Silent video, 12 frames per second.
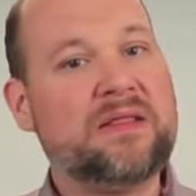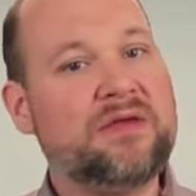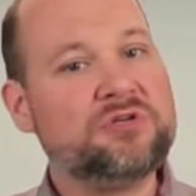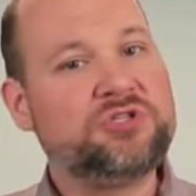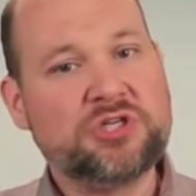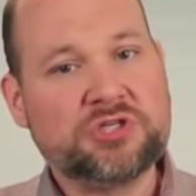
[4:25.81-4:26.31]

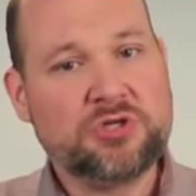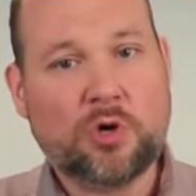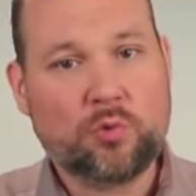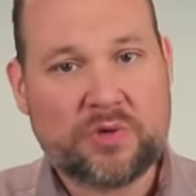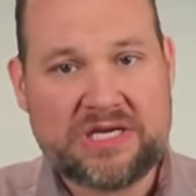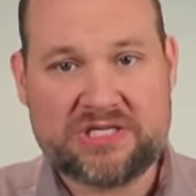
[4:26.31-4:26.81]
There's just no
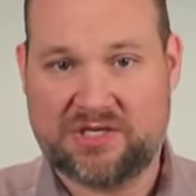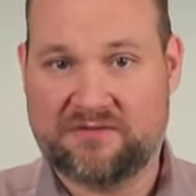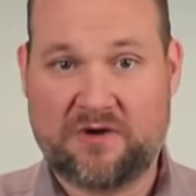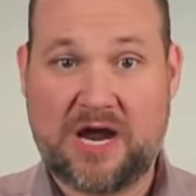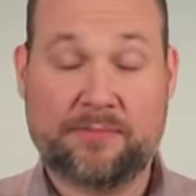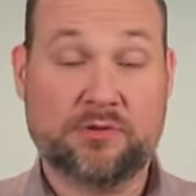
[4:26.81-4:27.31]
reason
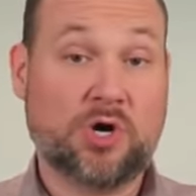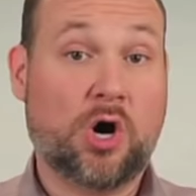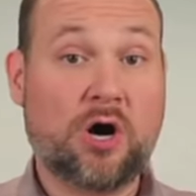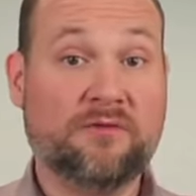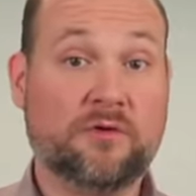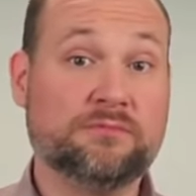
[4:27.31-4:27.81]
for Apple to
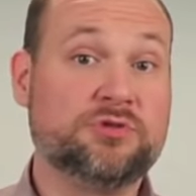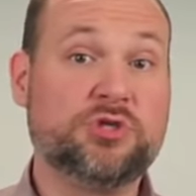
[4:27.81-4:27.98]
offer